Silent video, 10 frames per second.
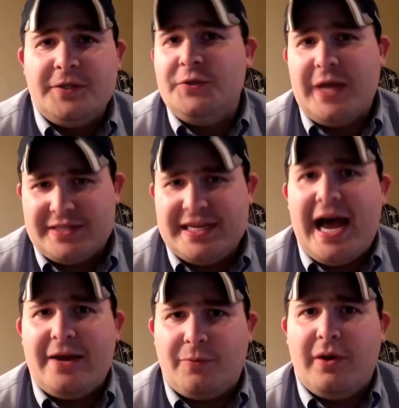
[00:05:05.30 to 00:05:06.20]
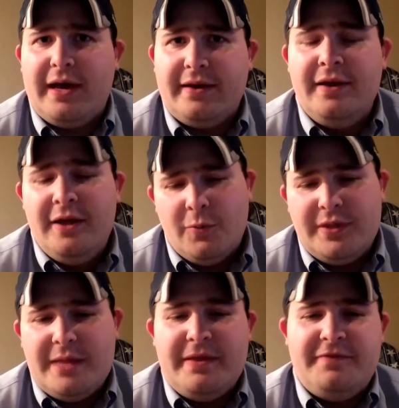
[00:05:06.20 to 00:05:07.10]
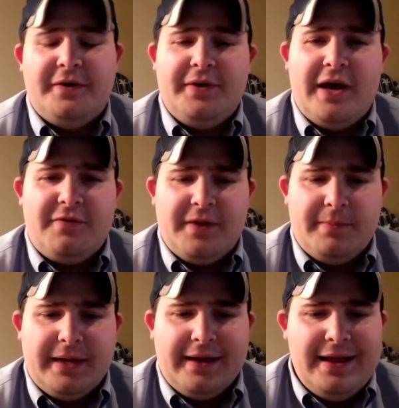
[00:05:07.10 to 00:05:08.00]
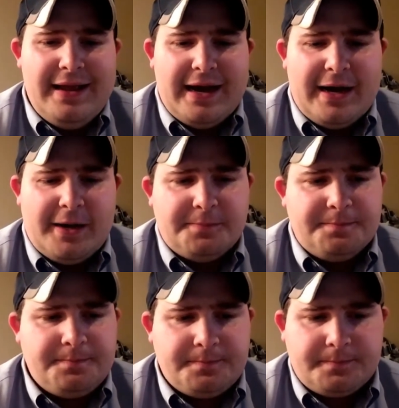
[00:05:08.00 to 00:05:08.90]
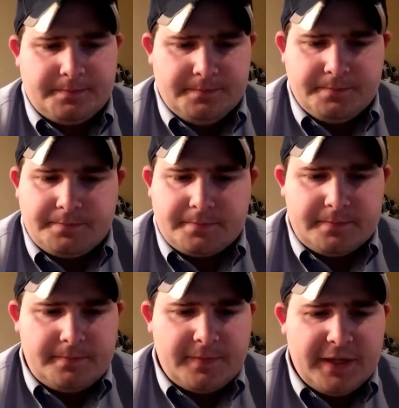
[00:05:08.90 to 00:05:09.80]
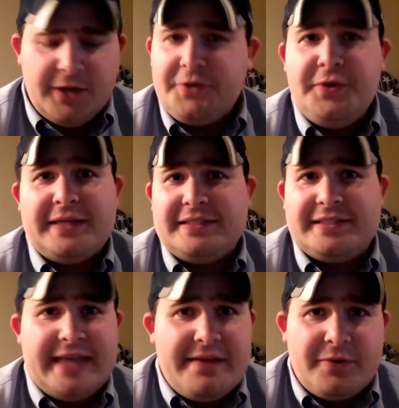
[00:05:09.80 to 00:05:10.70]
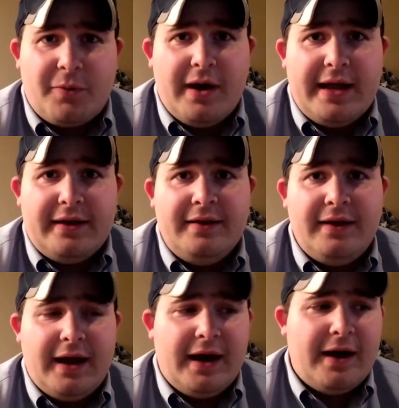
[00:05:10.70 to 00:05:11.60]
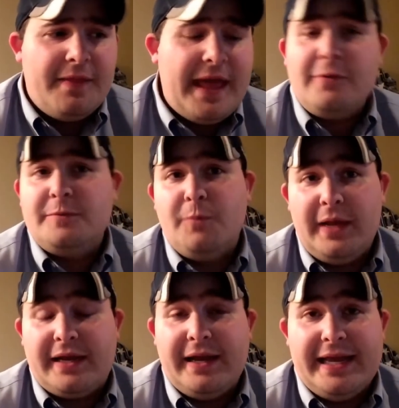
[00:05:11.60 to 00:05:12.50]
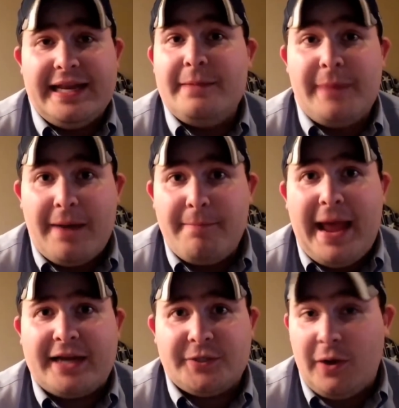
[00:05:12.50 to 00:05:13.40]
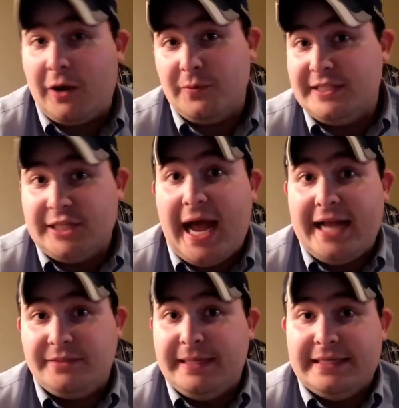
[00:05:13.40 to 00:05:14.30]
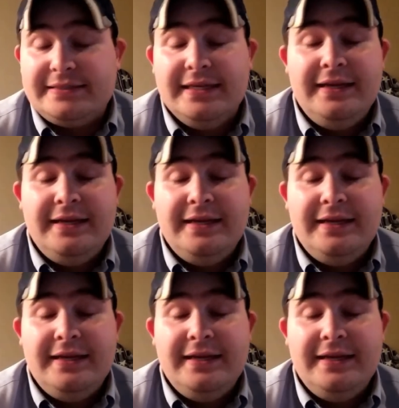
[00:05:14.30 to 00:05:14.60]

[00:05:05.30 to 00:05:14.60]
2009 run when they beat Philadelphia, but the 2007 run, that was more like getting hit by a Mack truck when the Giants beat us,